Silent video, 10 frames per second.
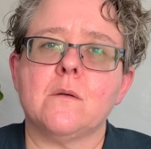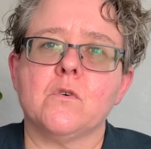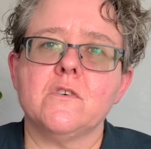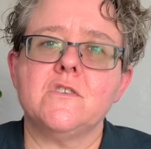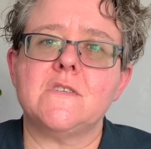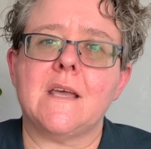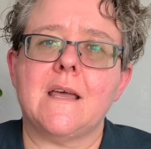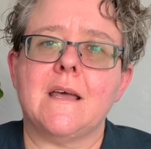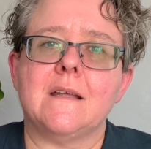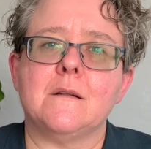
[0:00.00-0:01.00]
Edwards,
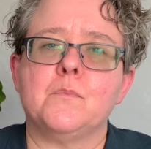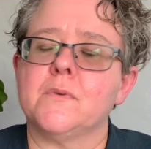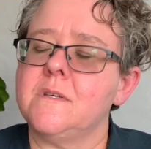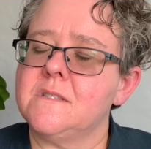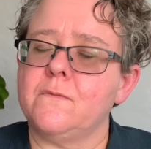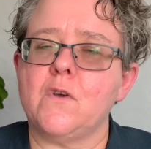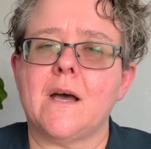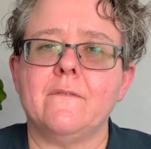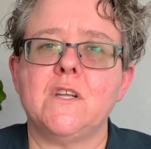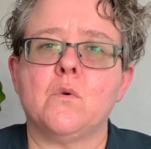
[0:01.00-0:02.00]
and please, if you
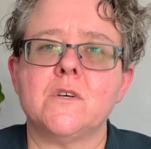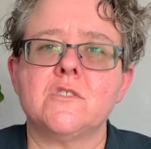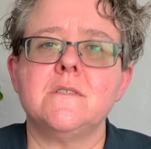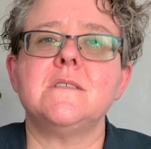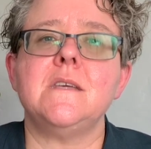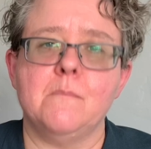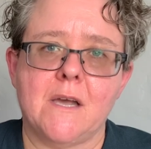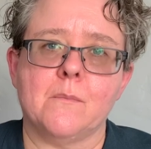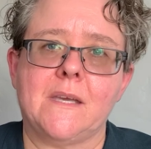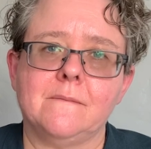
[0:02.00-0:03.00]
have any questions,
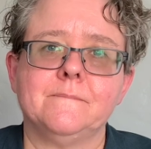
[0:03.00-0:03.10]
email me.